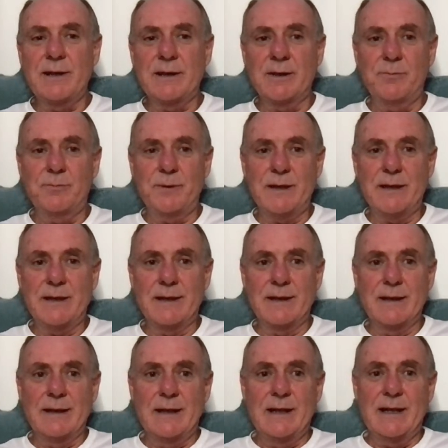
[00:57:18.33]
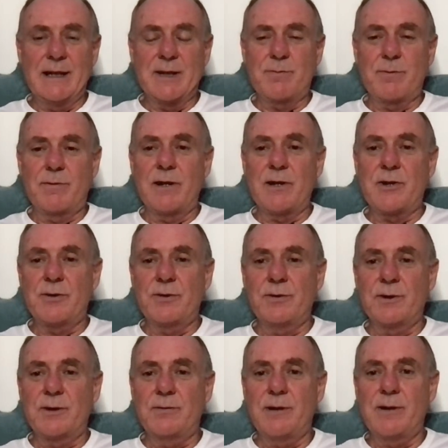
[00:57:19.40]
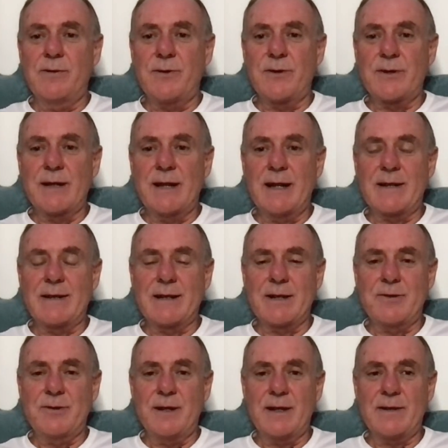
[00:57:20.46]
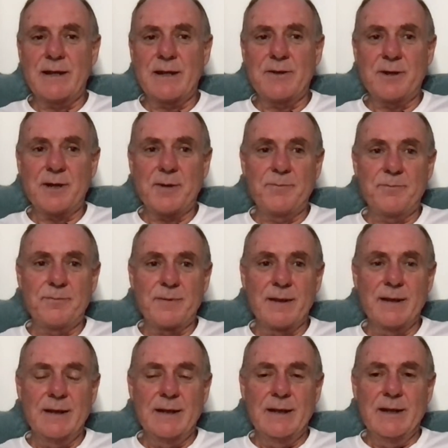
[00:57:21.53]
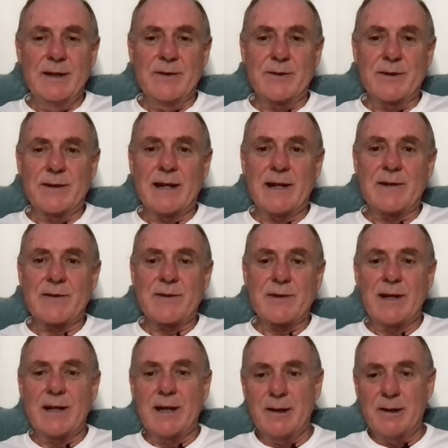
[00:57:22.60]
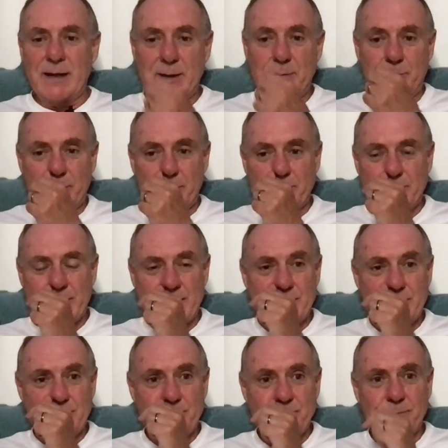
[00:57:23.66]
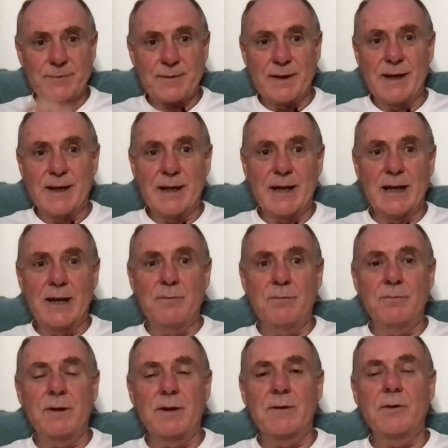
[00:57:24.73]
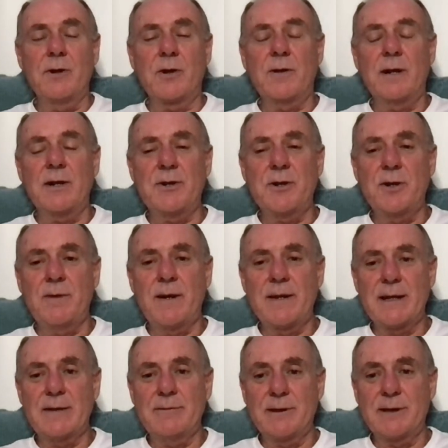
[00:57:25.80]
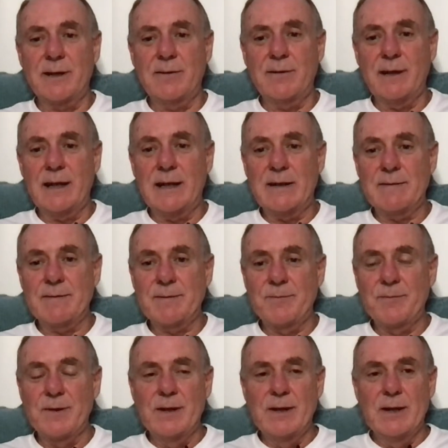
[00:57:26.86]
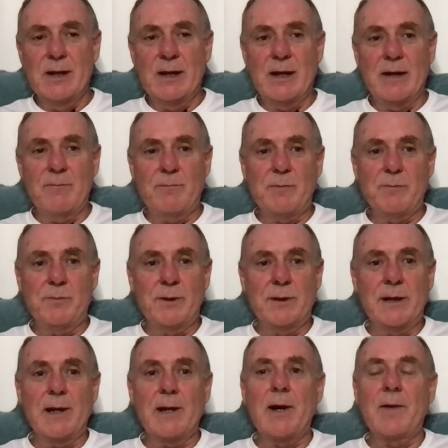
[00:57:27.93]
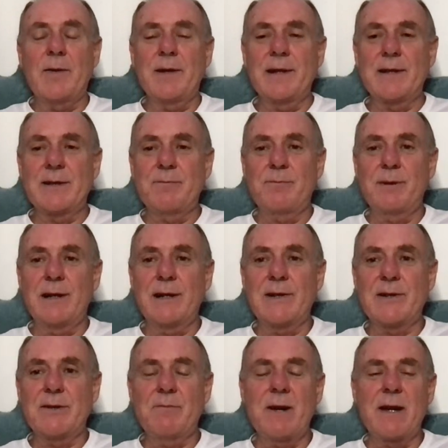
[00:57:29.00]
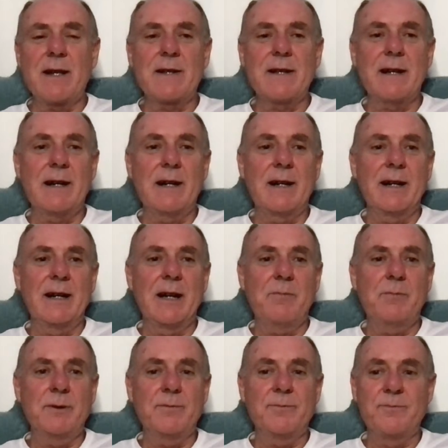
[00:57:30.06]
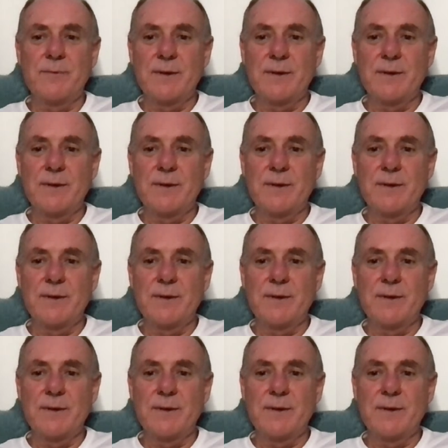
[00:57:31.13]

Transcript: There'll be inspirational quotes, etc., etc. So that's in process. Not quite sure when that will go live. I've been putting a lot of things in place to make that happen.